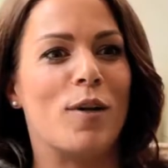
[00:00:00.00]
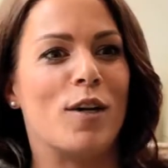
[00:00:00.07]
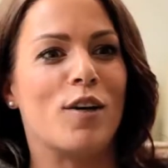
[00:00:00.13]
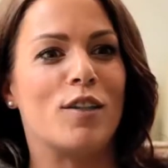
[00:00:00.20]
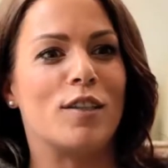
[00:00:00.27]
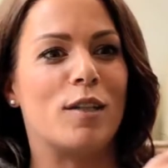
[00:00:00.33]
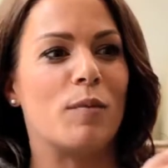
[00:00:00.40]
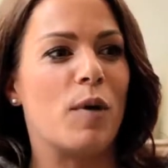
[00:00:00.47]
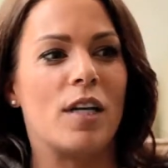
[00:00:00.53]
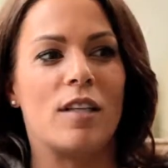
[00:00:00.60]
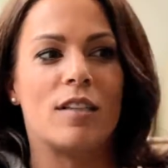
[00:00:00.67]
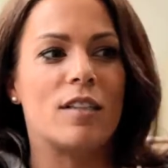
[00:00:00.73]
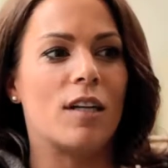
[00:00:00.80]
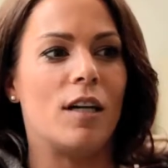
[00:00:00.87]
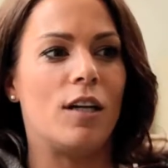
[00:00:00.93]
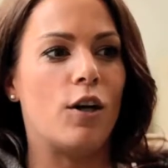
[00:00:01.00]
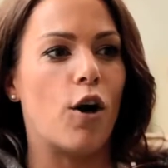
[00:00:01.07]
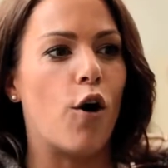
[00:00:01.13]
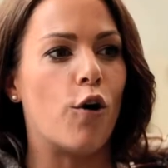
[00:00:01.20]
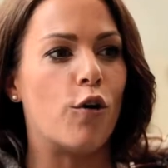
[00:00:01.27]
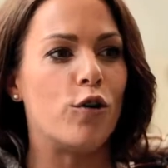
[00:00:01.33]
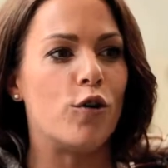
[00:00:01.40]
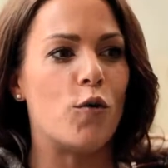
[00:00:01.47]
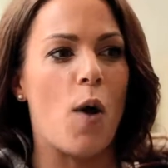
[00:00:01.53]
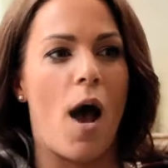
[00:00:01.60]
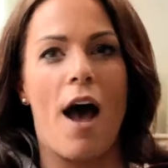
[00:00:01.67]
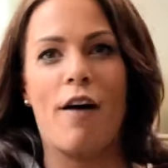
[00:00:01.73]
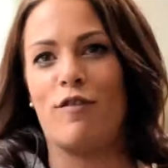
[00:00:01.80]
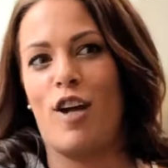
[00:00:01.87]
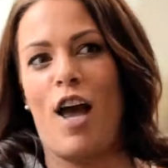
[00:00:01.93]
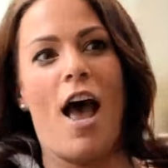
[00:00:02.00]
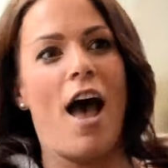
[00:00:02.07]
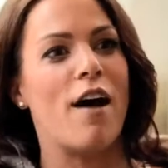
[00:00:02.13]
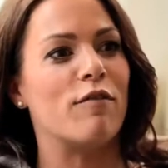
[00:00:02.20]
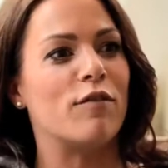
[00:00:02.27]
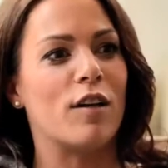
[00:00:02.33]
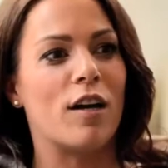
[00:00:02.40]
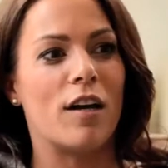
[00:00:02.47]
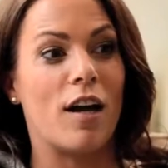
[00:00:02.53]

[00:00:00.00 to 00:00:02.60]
Because to be the CEO, you have to have